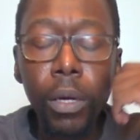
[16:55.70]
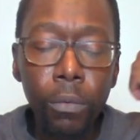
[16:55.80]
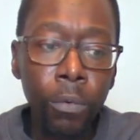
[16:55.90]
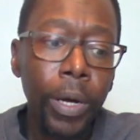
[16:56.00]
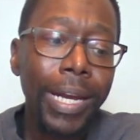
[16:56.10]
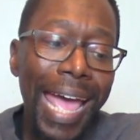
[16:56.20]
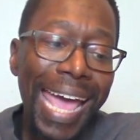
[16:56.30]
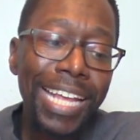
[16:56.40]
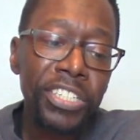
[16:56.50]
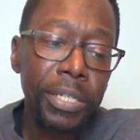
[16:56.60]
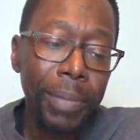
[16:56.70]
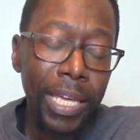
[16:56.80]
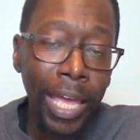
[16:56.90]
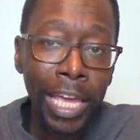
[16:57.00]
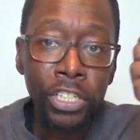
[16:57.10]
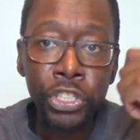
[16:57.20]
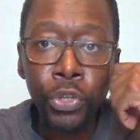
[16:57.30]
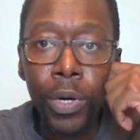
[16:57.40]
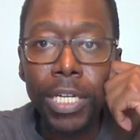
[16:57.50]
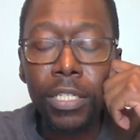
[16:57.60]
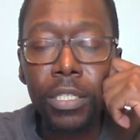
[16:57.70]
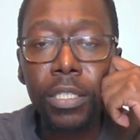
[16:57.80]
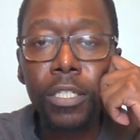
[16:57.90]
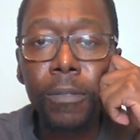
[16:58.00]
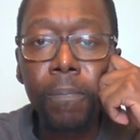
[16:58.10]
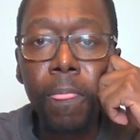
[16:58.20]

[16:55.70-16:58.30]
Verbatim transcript: One has to make a choice